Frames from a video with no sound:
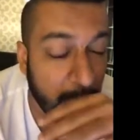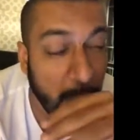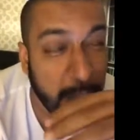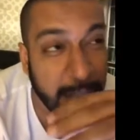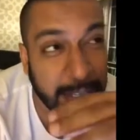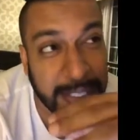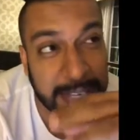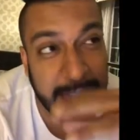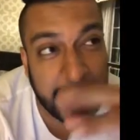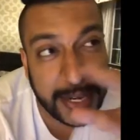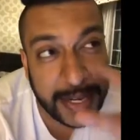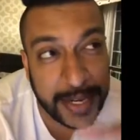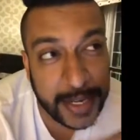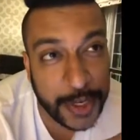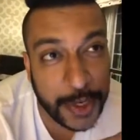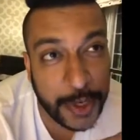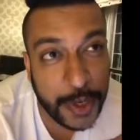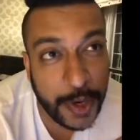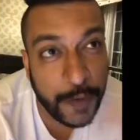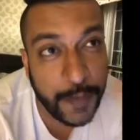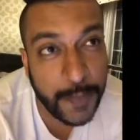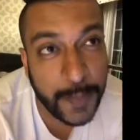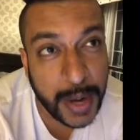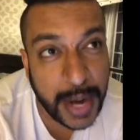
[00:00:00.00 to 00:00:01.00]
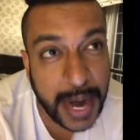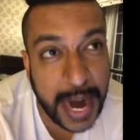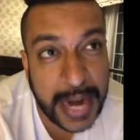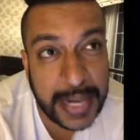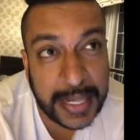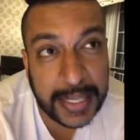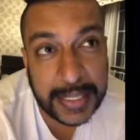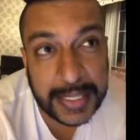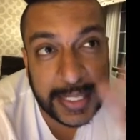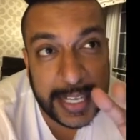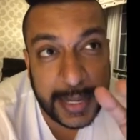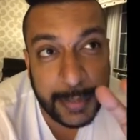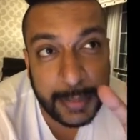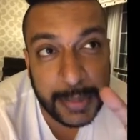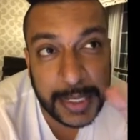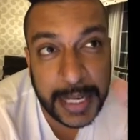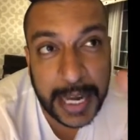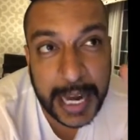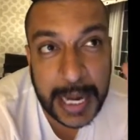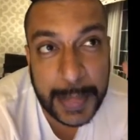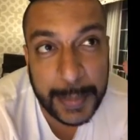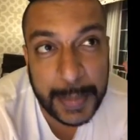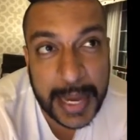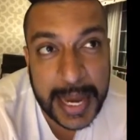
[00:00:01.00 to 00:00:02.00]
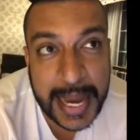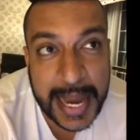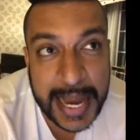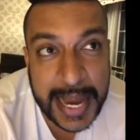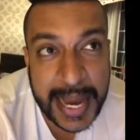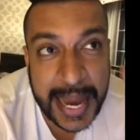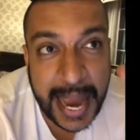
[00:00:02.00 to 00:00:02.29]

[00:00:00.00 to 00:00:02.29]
Not exactly a shift, but at the same time,